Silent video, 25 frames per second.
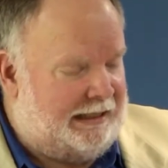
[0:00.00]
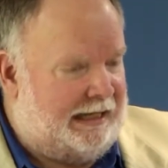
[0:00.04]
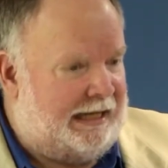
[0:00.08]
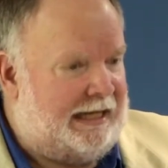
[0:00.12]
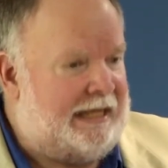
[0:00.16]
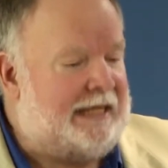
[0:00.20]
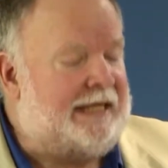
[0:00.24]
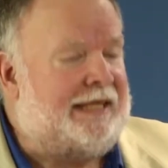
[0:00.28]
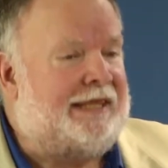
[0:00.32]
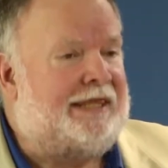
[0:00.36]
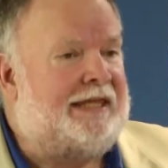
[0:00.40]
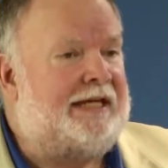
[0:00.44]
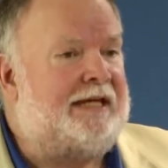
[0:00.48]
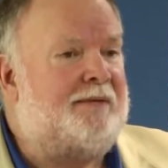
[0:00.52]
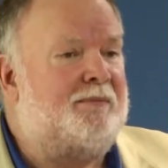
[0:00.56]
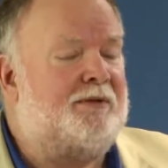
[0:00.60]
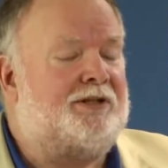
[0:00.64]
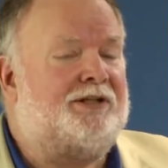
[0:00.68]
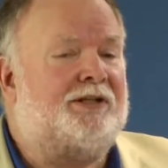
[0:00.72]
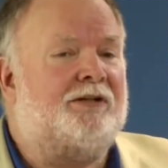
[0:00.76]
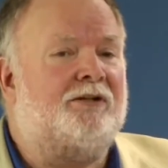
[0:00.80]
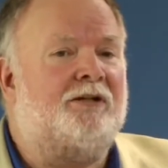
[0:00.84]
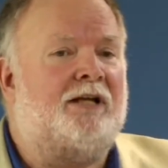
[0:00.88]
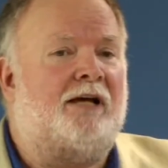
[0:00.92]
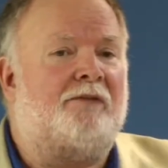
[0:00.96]
in the
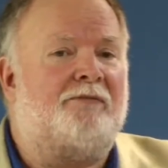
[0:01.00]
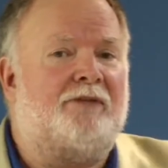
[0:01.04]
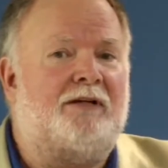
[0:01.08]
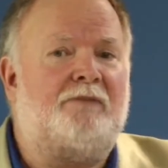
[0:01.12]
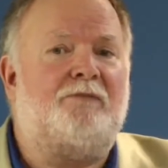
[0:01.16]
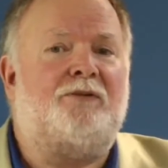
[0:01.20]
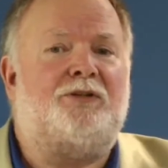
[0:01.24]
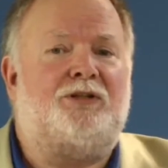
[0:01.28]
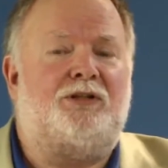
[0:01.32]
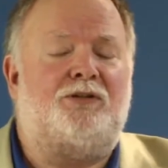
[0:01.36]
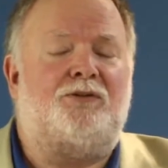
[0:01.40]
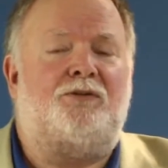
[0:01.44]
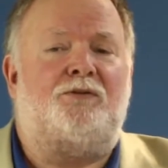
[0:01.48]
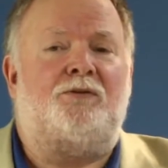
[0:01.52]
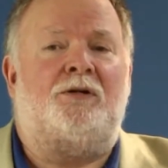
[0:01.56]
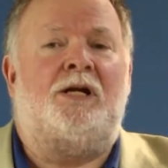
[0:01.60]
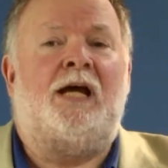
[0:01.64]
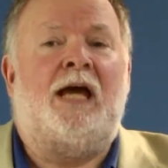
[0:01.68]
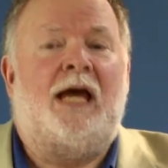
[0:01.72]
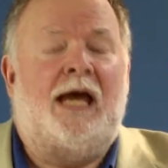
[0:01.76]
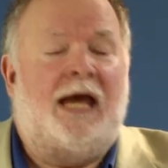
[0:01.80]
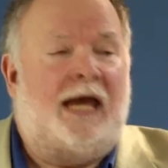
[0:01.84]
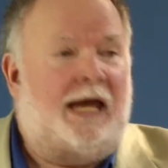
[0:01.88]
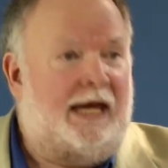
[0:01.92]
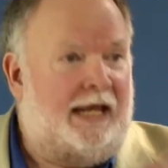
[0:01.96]
material I've given you,
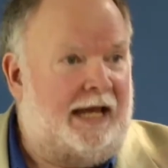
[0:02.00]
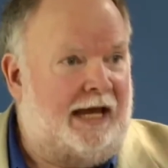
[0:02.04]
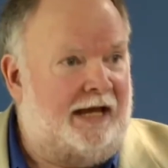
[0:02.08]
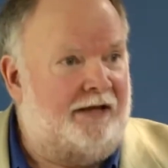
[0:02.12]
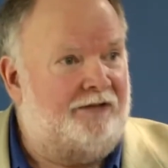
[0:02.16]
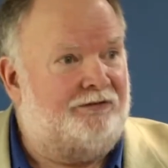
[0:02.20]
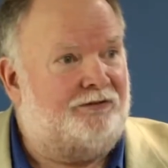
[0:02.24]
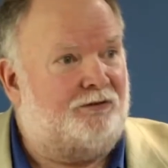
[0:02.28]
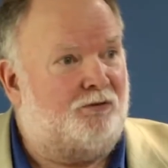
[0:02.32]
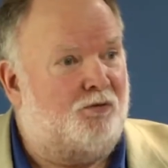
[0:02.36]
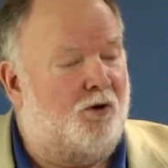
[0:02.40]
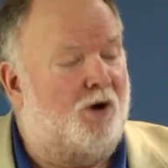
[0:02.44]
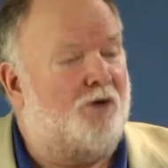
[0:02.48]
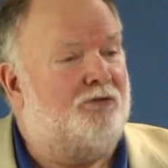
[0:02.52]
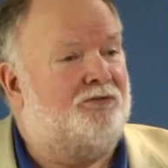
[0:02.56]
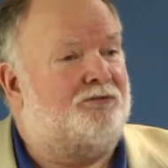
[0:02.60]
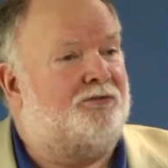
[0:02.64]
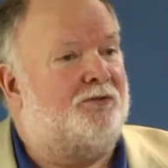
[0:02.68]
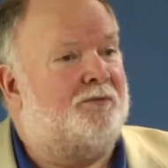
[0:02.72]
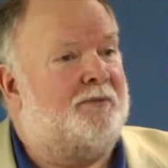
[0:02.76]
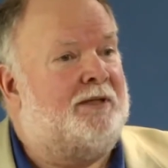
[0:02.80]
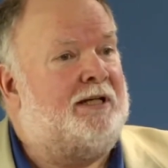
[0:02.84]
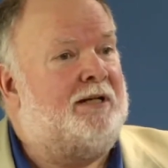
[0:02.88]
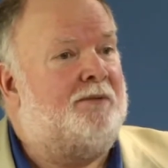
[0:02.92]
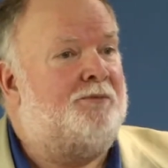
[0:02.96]
it has quotes
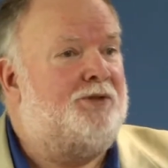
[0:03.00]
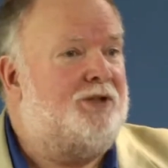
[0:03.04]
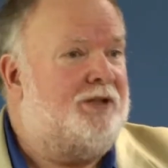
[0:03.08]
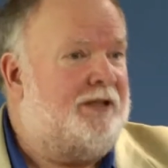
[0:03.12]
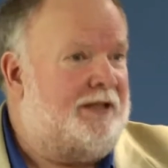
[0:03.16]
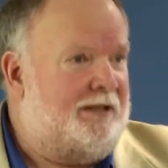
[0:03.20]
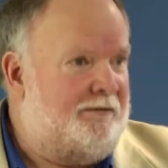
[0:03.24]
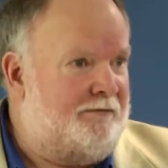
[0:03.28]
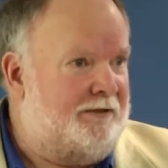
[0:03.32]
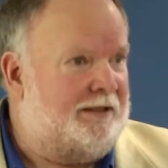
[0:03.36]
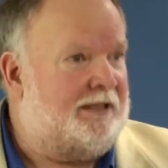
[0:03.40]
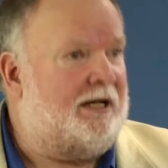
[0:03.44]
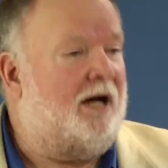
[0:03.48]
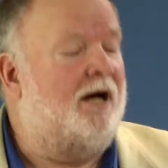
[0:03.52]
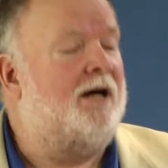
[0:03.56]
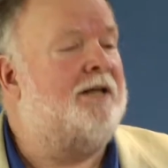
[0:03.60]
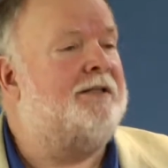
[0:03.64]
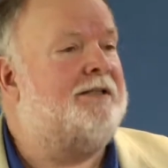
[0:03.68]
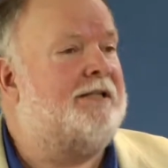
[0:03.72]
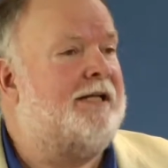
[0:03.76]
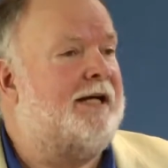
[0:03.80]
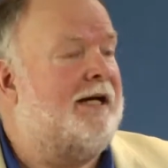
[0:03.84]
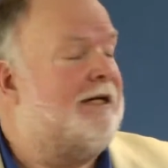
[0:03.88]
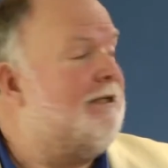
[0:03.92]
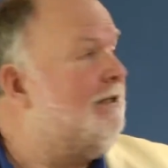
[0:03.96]
from him. You can even
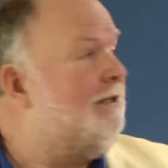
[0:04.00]
contact